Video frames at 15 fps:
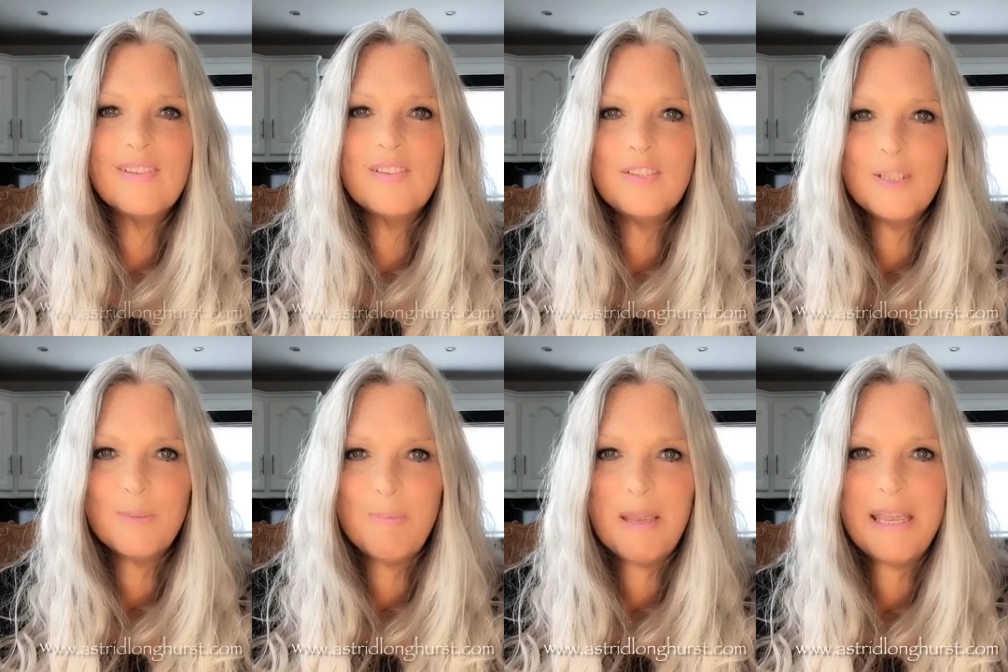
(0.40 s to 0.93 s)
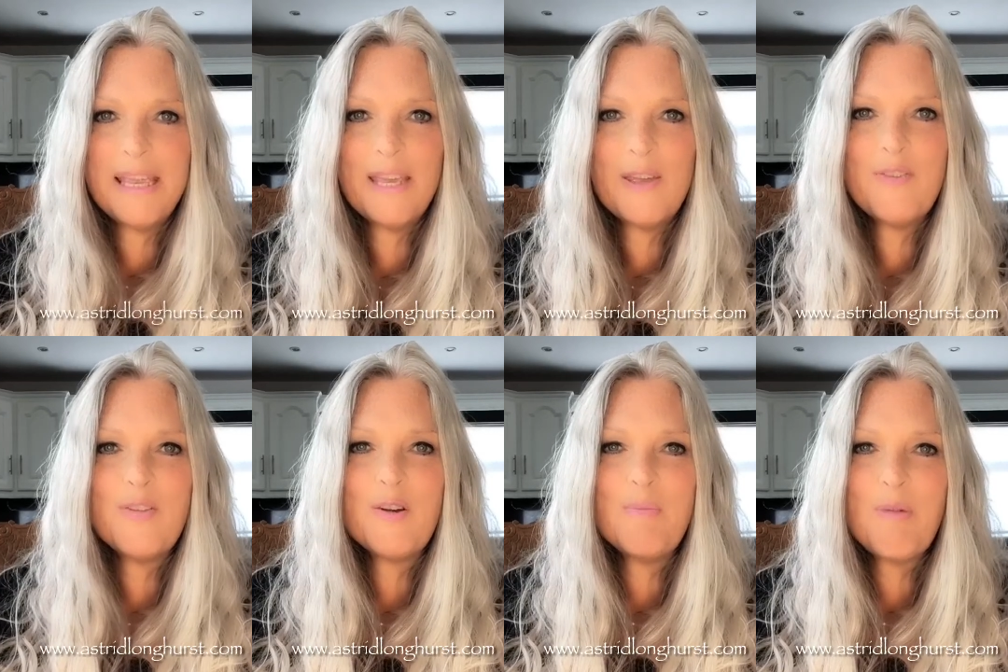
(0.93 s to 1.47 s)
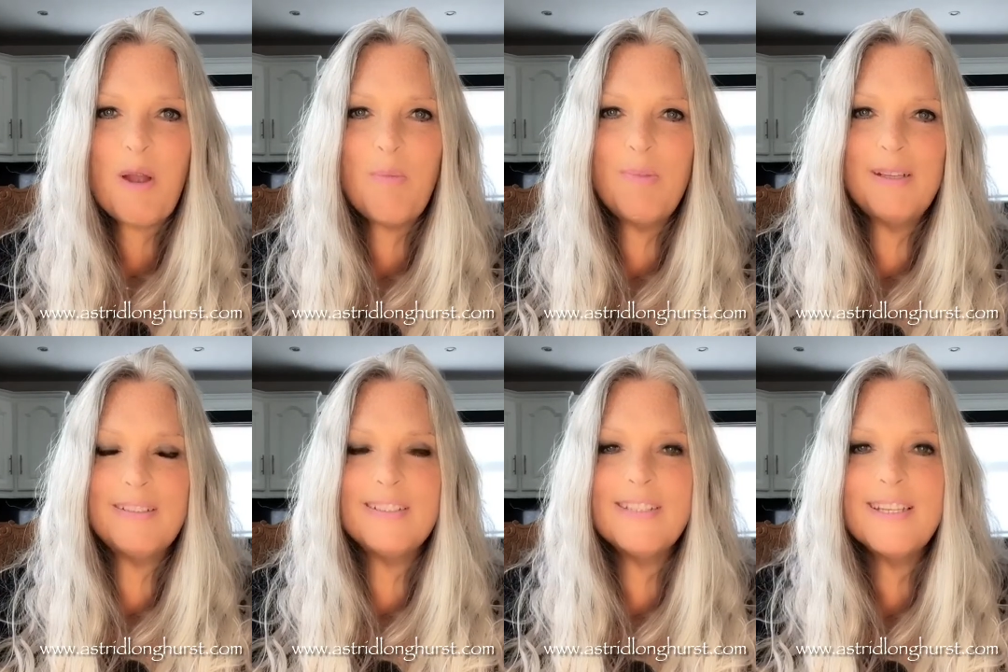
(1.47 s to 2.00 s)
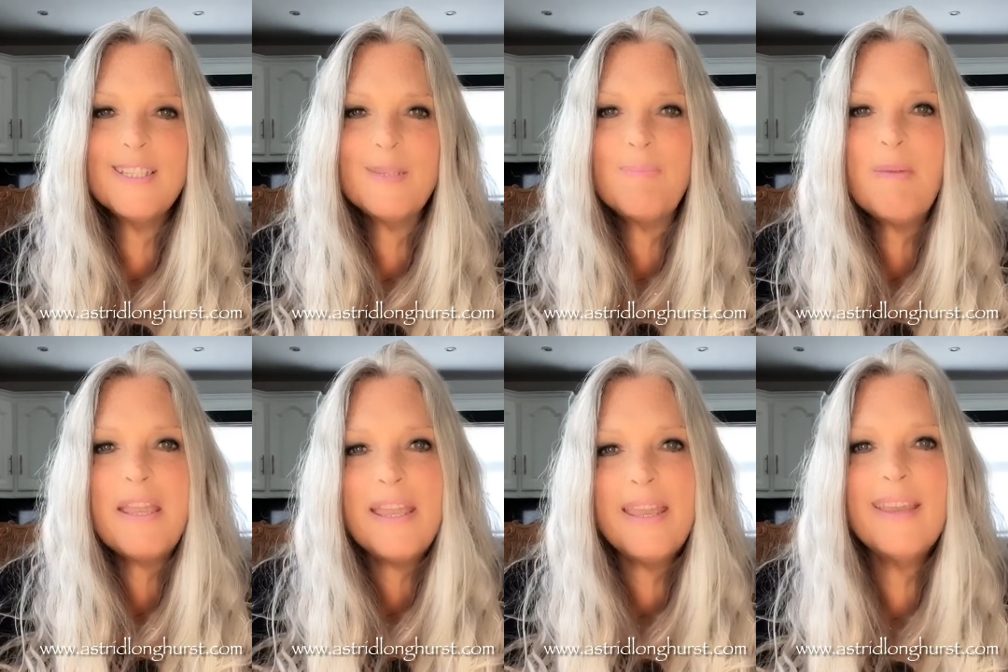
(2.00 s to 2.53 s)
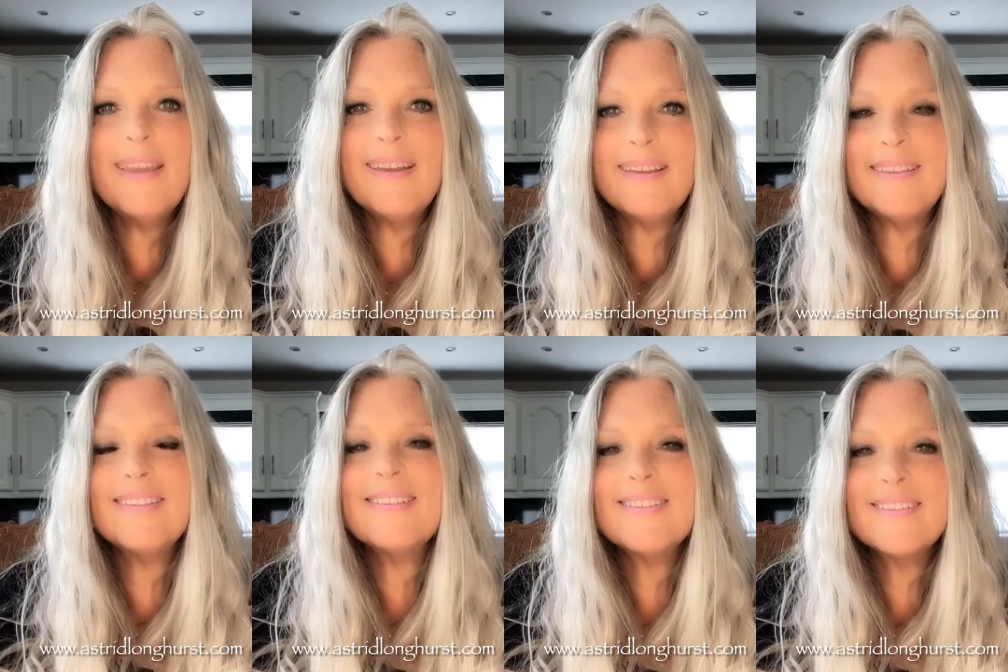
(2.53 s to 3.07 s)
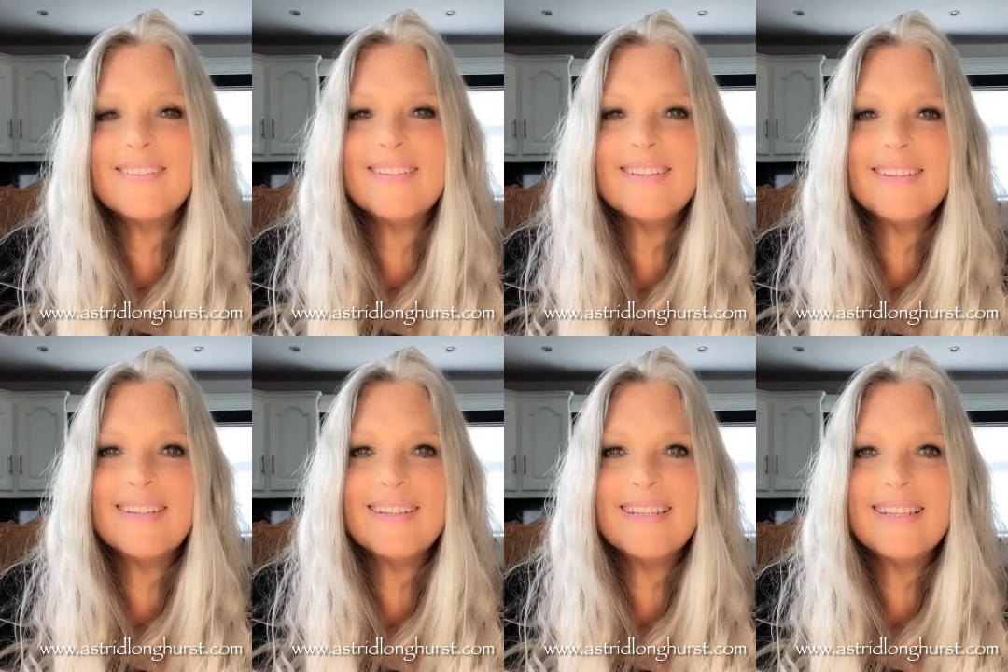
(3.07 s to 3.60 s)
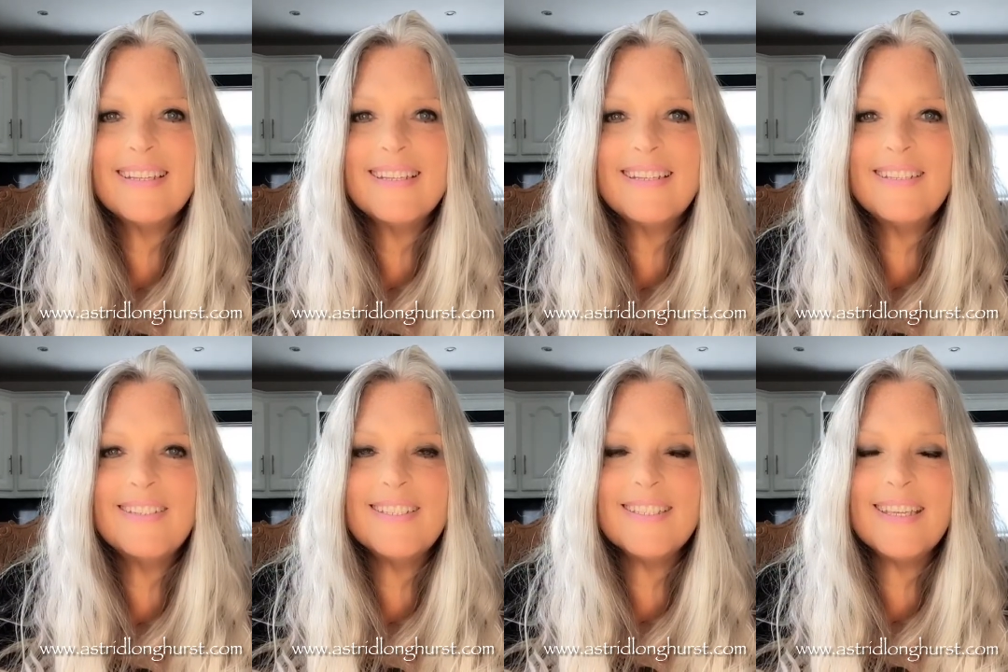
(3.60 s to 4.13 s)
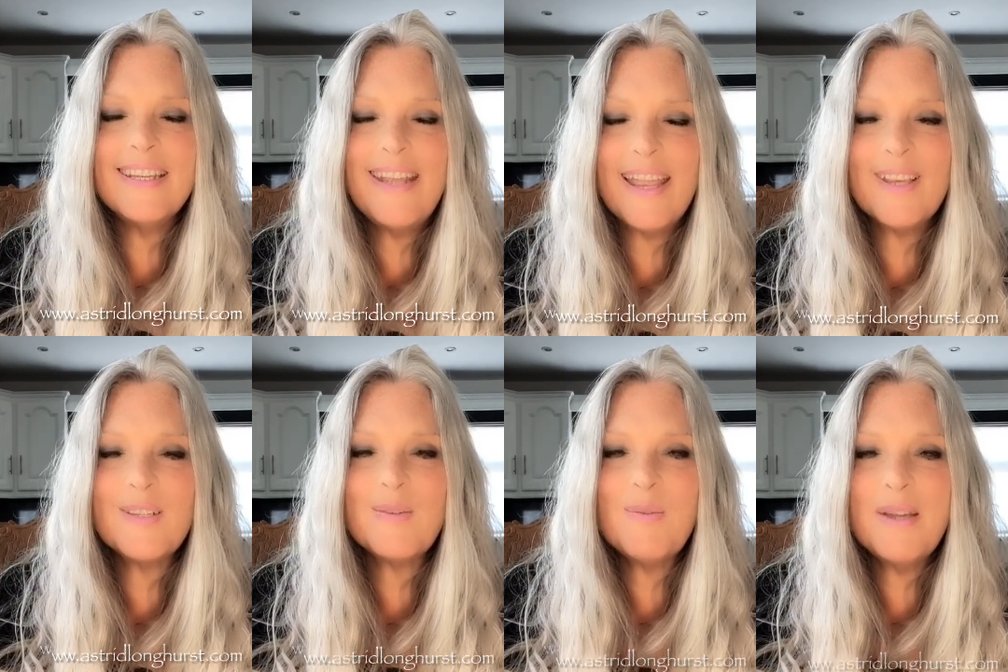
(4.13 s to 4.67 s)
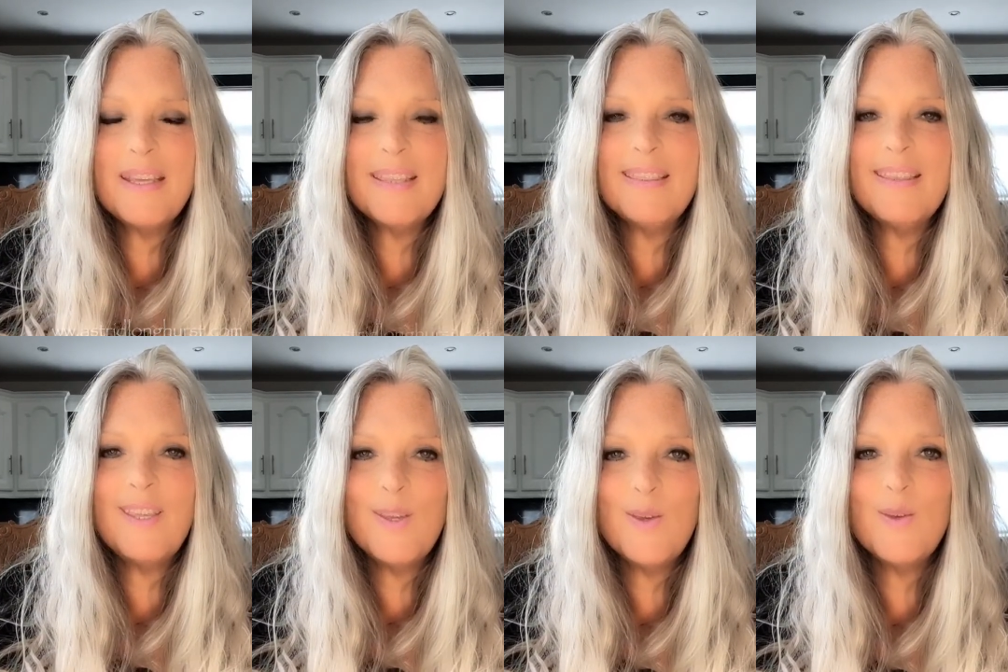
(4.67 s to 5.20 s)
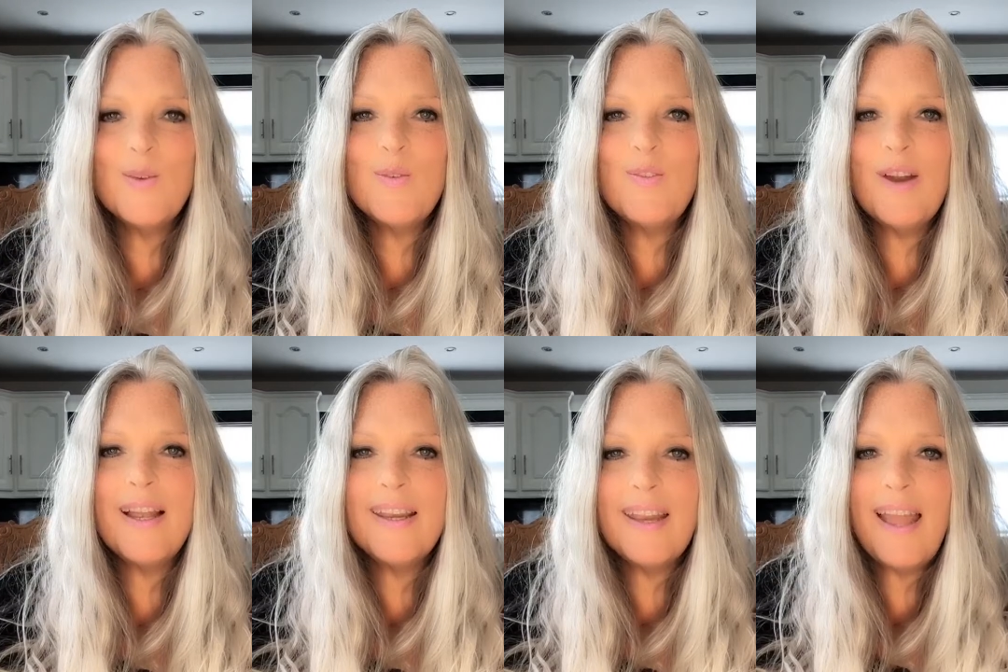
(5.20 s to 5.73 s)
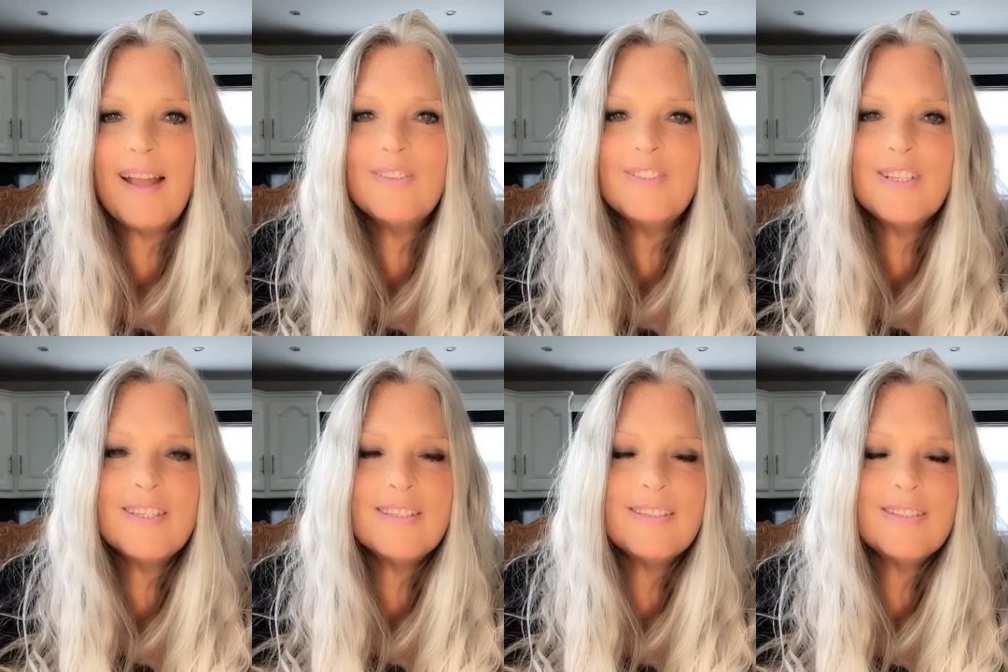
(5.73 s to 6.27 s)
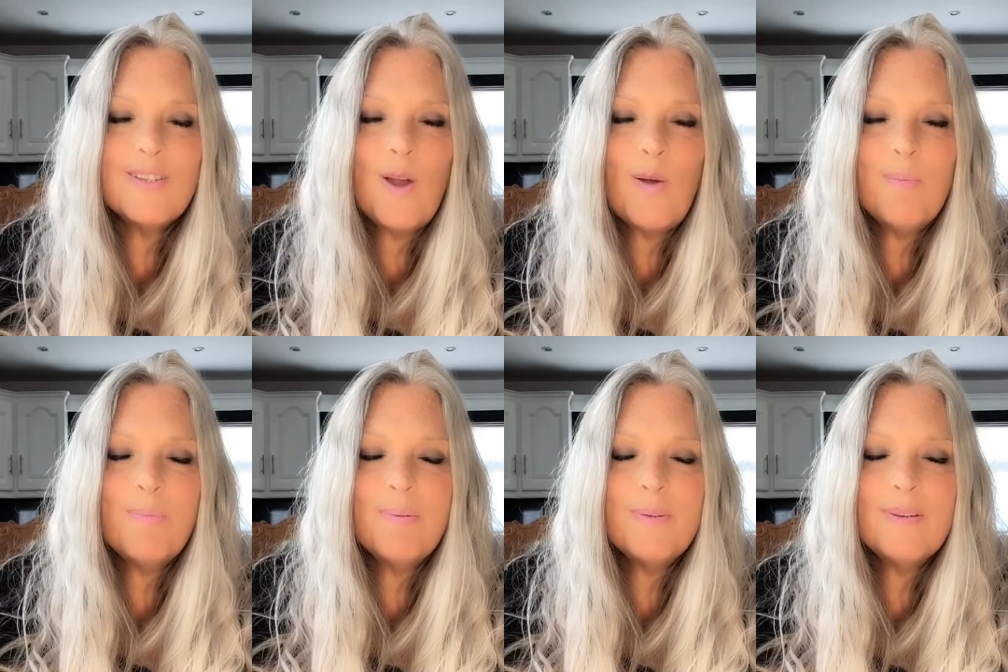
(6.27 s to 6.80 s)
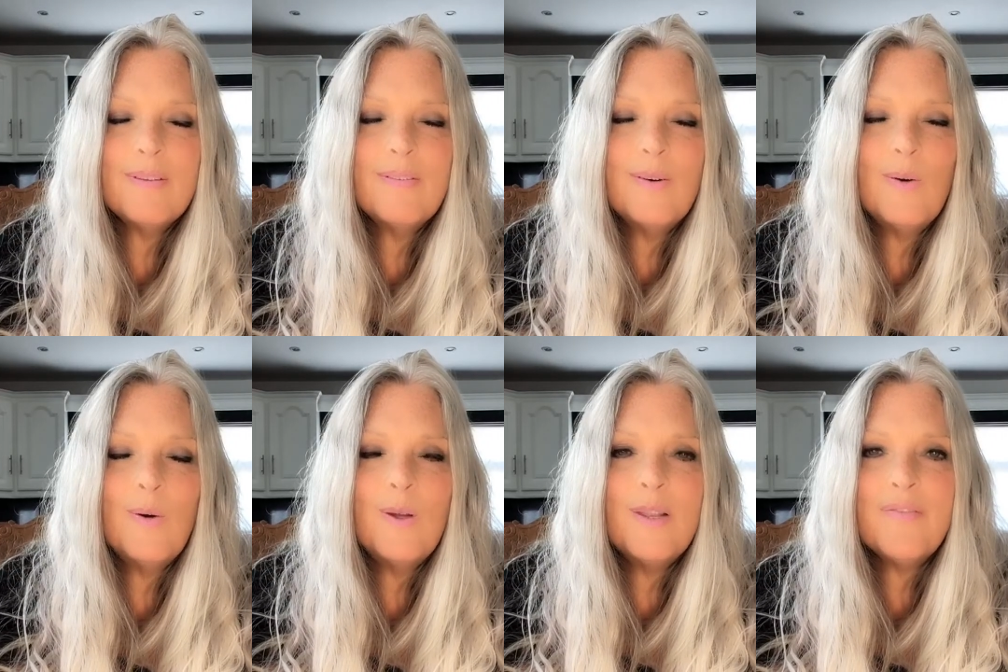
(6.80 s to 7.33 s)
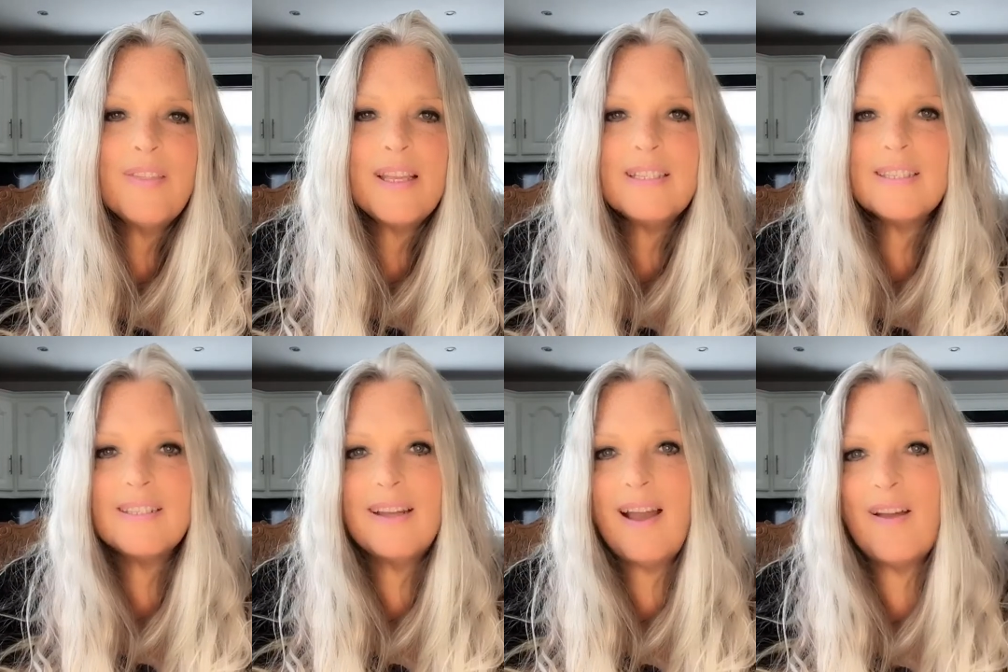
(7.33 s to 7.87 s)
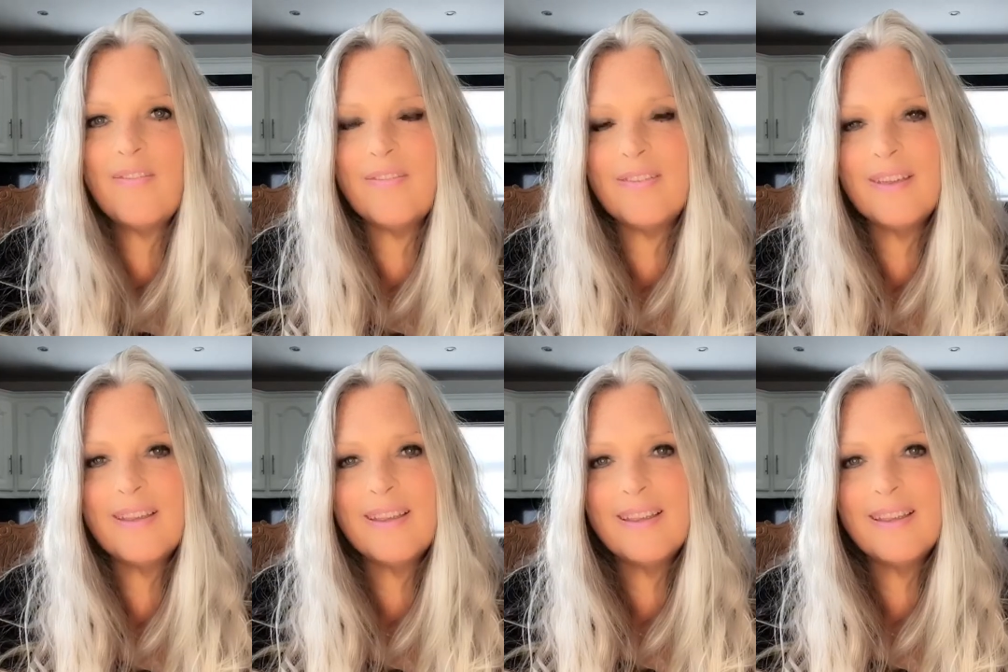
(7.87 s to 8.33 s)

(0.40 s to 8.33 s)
Just be here for a moment. Just be here. And just connect with you right now. Just stop all of that stuff.